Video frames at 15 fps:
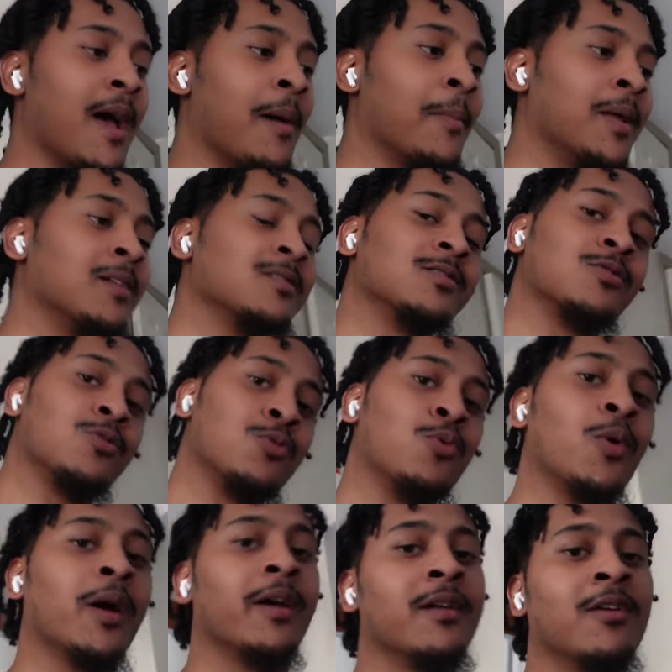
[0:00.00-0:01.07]
I mean, it's
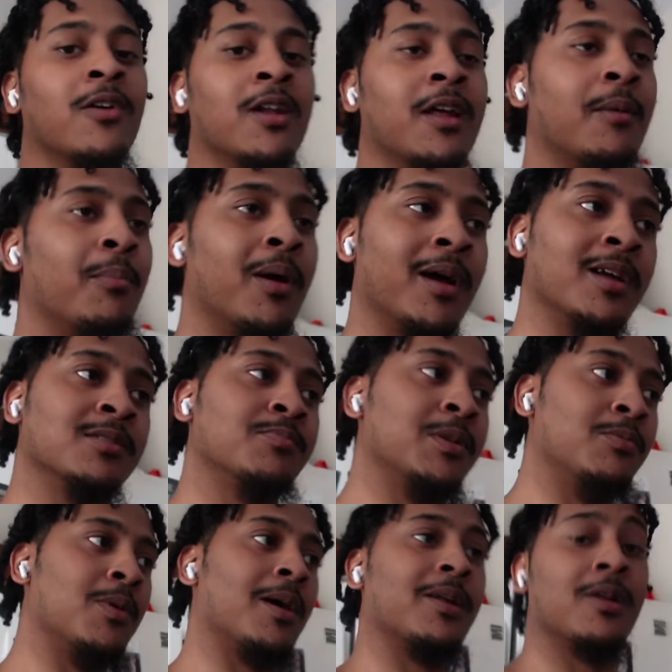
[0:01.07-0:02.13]
quick and all that, but it's
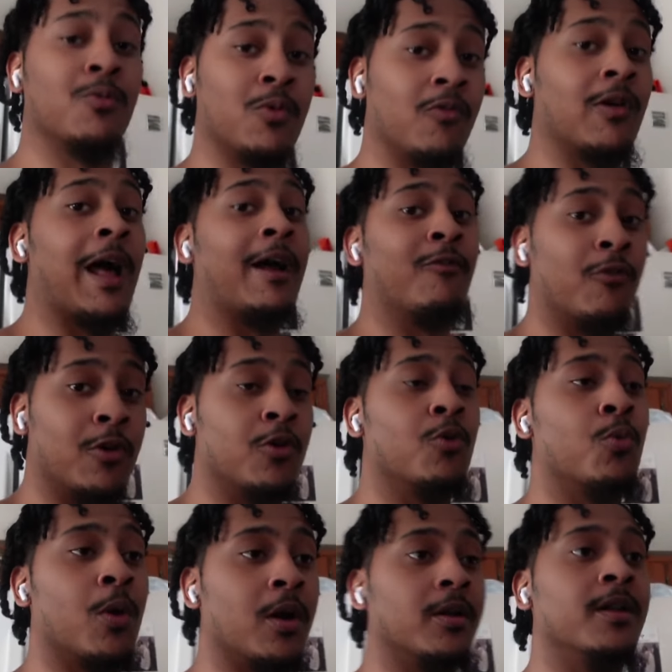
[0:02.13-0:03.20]
people out there with like real
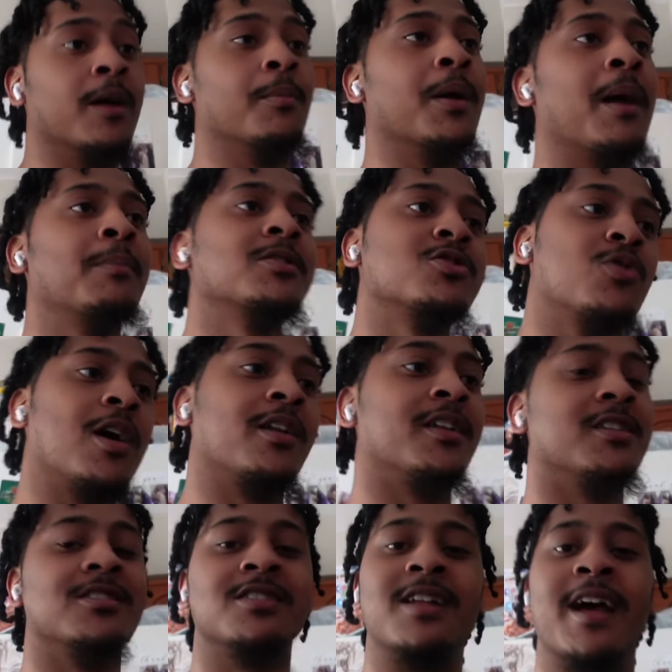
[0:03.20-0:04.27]
work done. But I'm gonna just go out
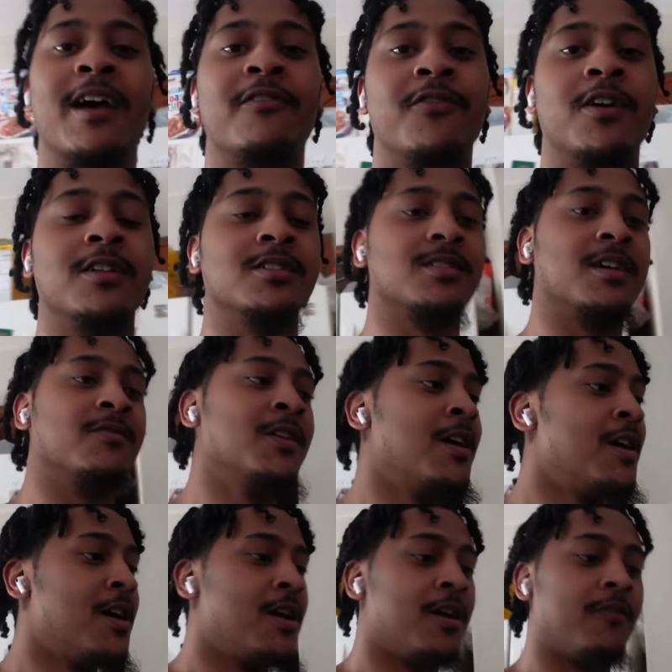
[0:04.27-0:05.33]
there just to have fun and stuff,
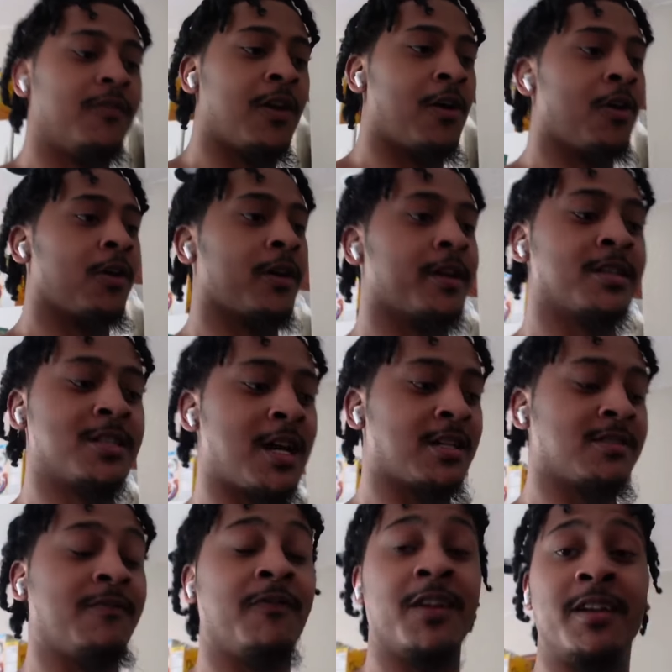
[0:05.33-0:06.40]
vlog, get y'all
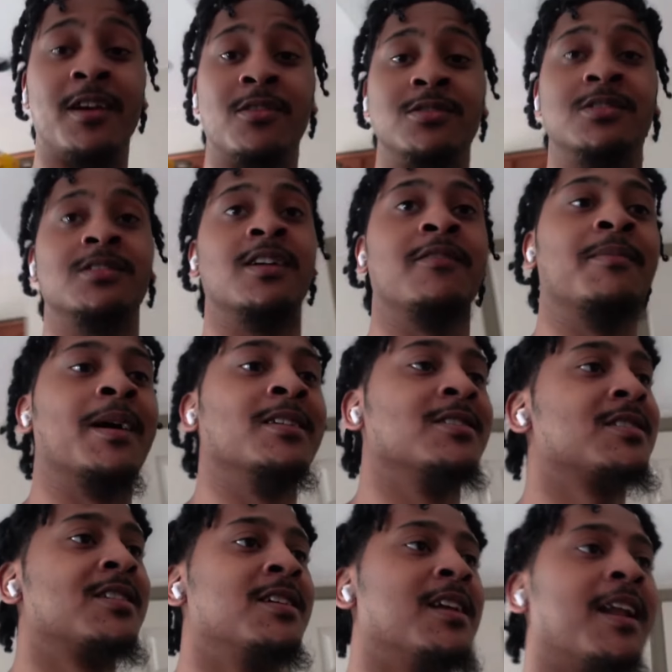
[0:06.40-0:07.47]
some videos and stuff, man.
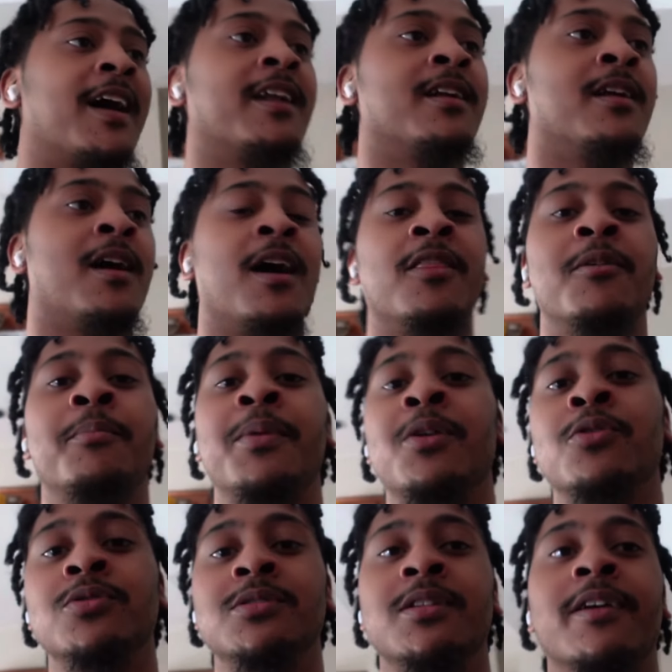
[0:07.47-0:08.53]
Just see a lot of the other
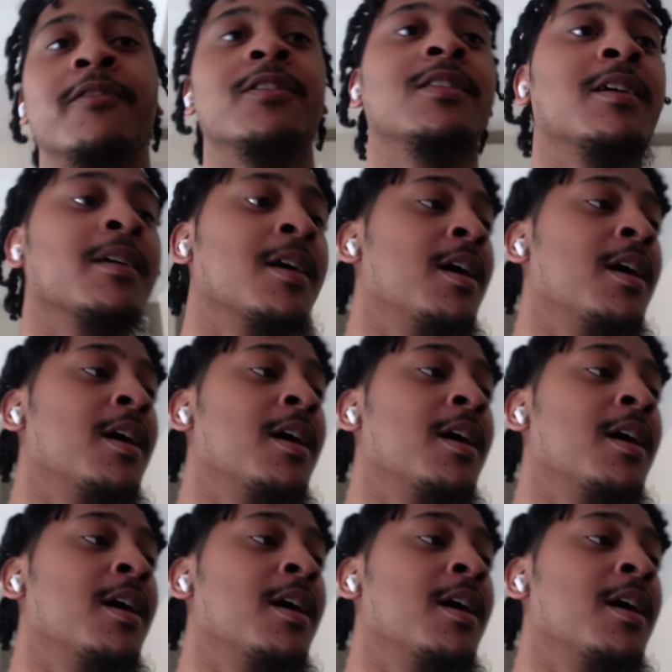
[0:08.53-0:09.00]
builds and everything.